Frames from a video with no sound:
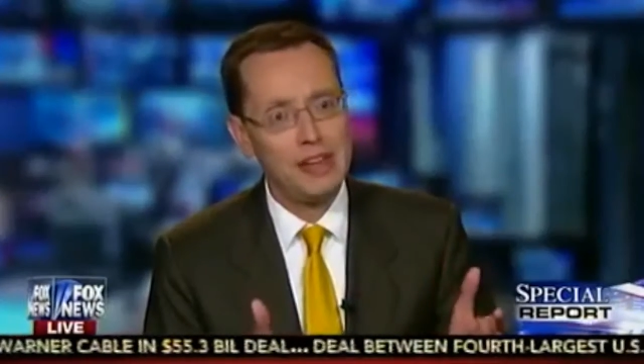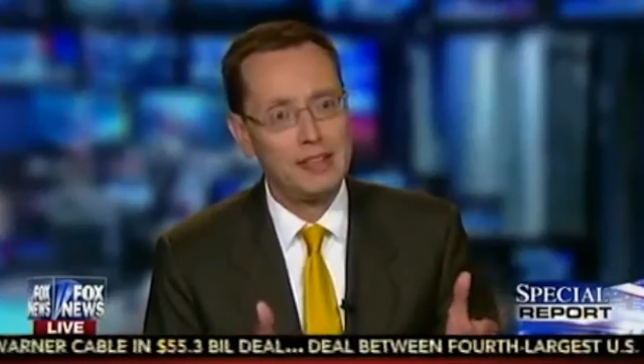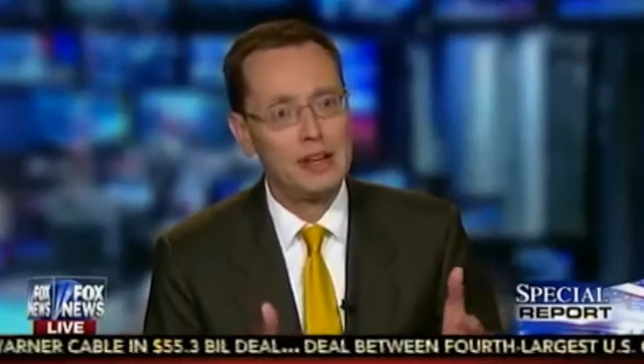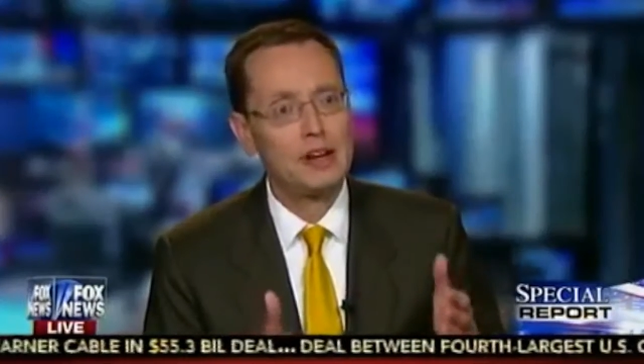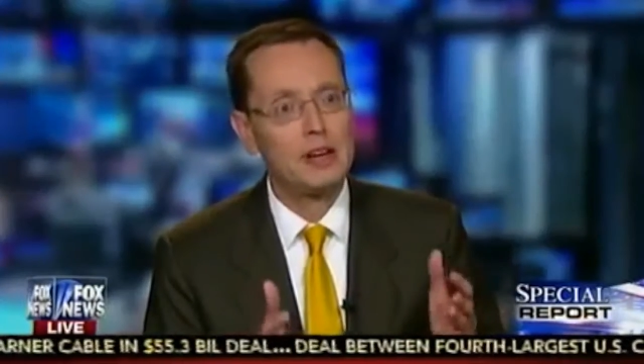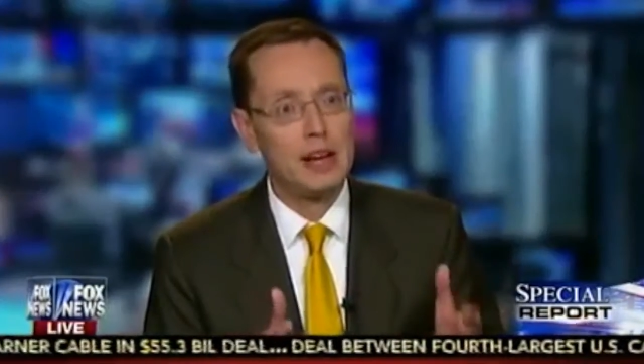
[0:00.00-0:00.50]

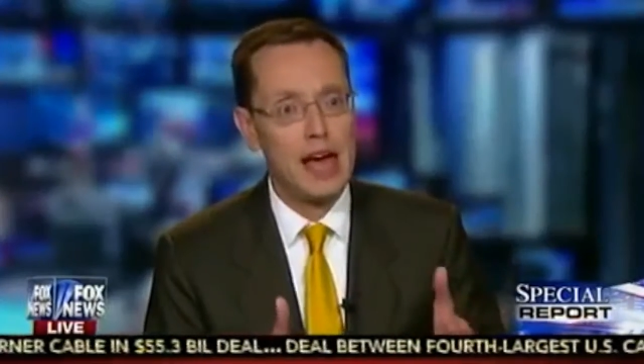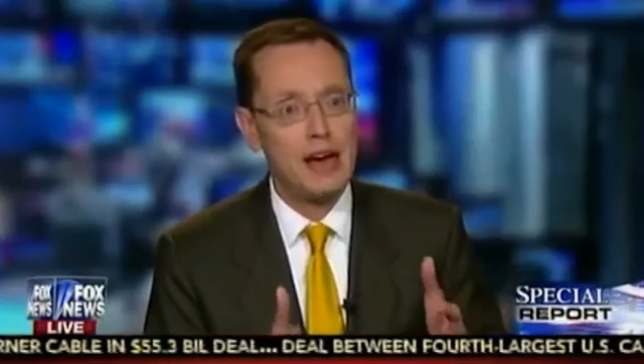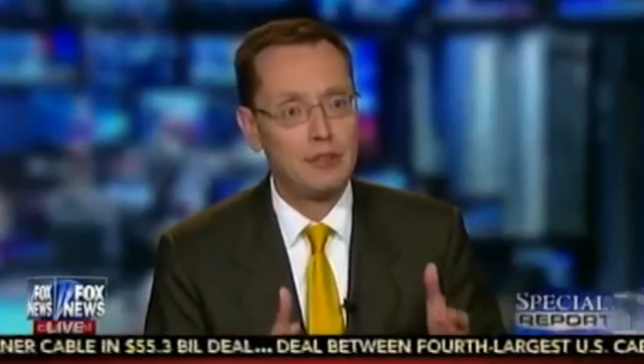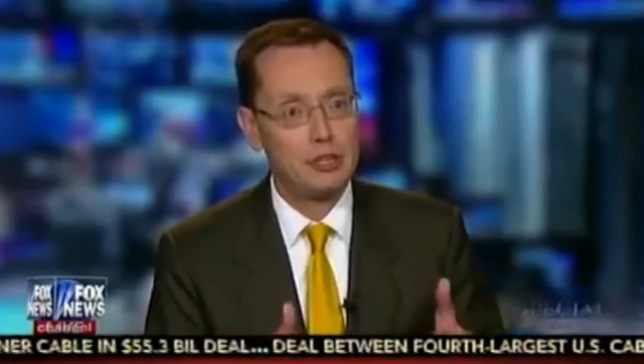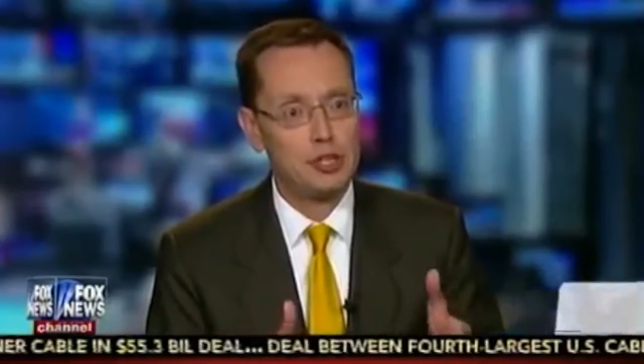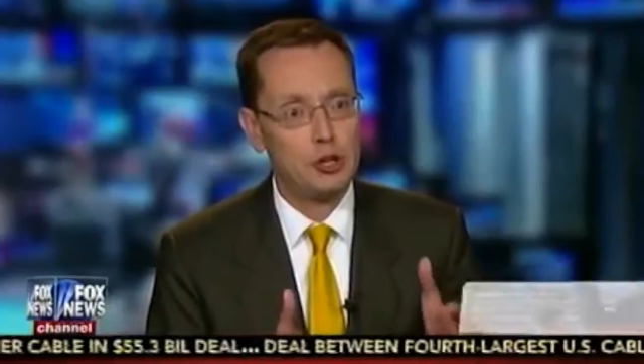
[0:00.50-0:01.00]
They're going to
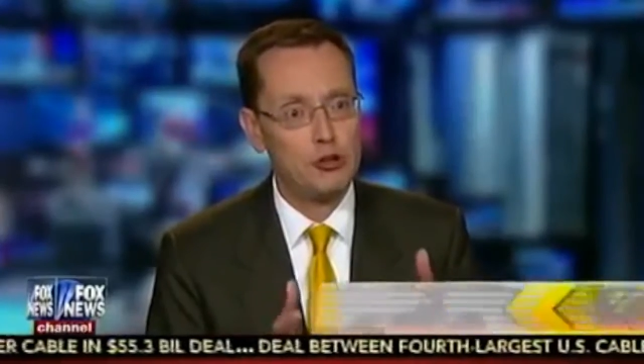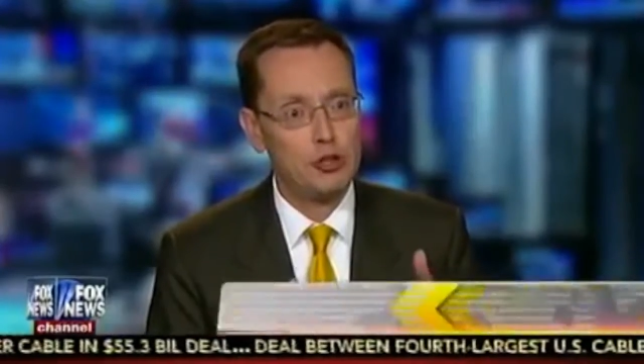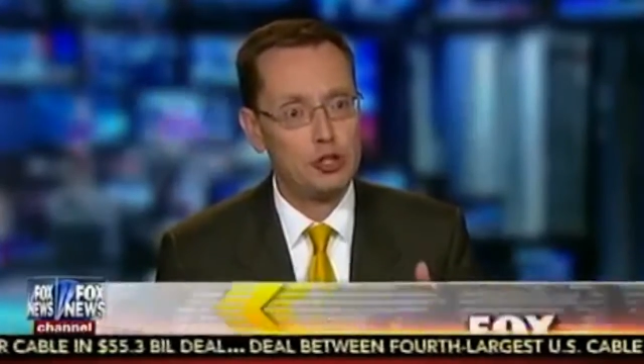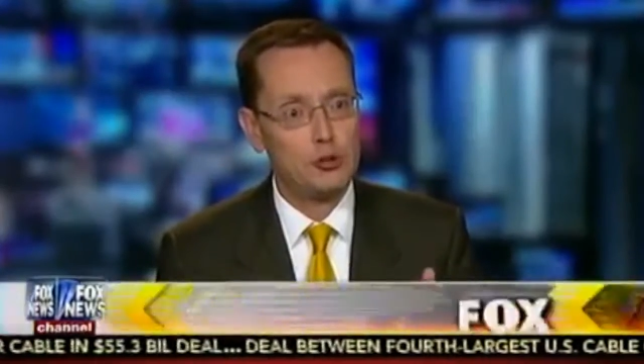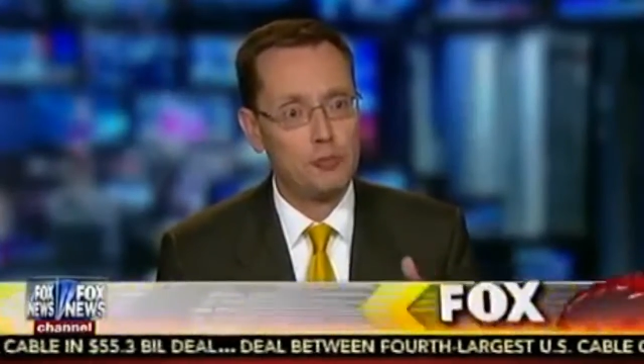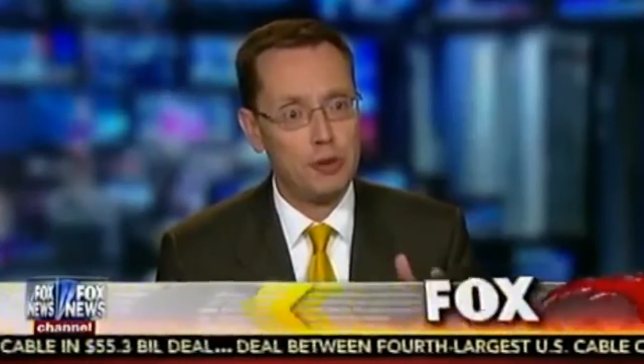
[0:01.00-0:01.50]
have to show the
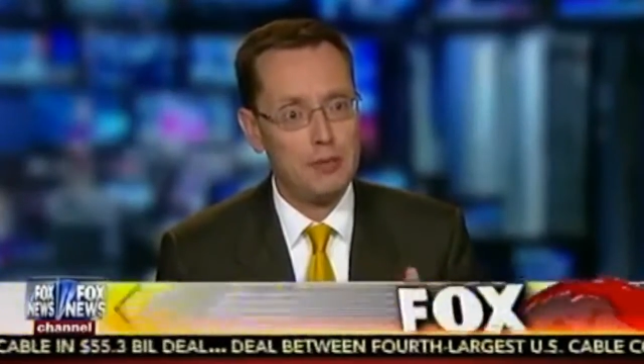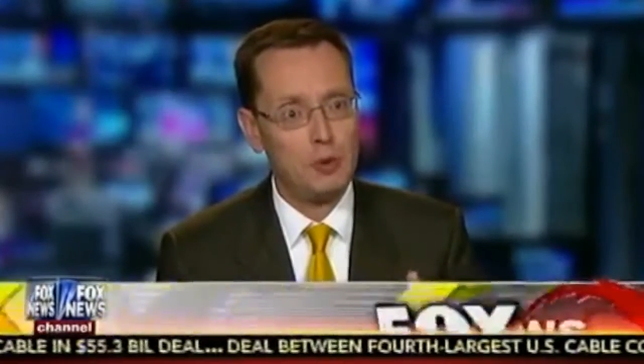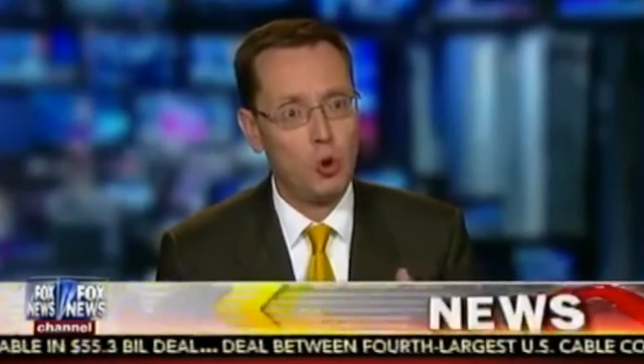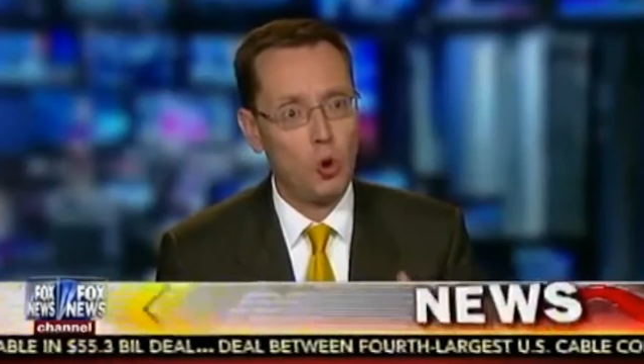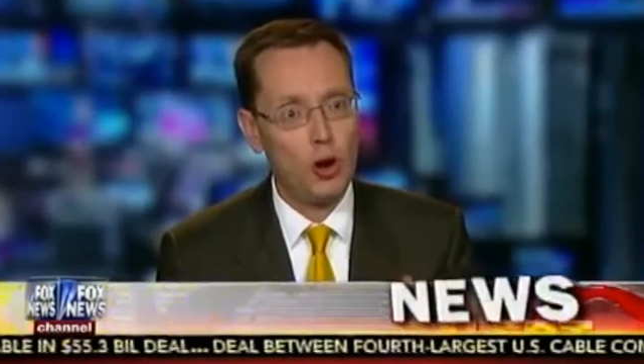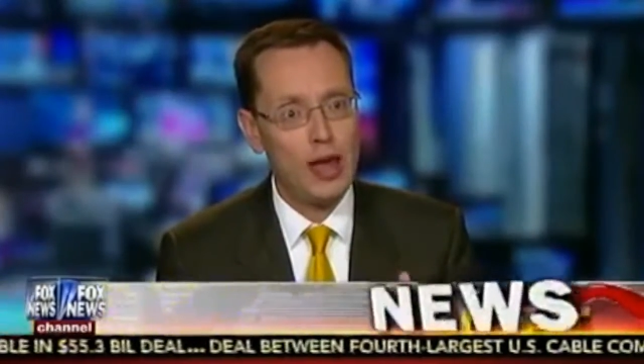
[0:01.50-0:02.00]
Supreme
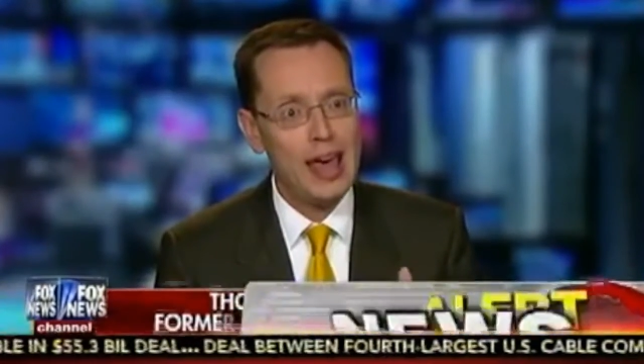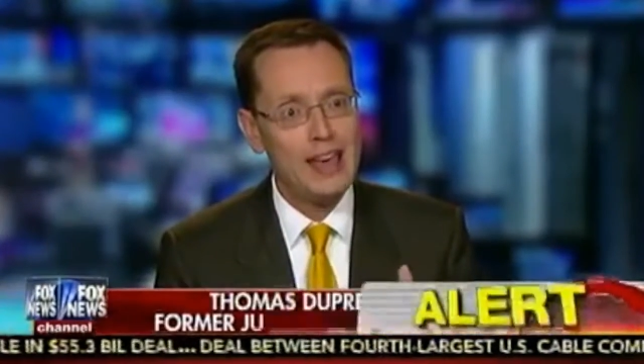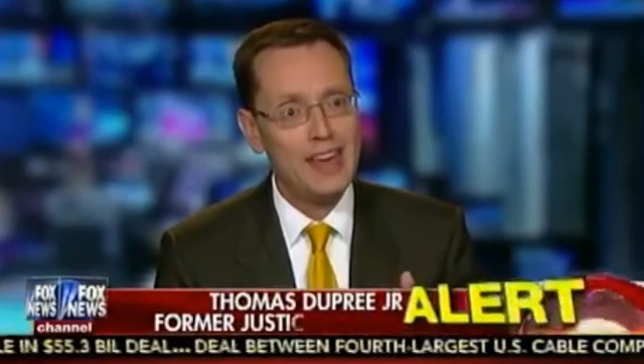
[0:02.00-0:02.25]
Court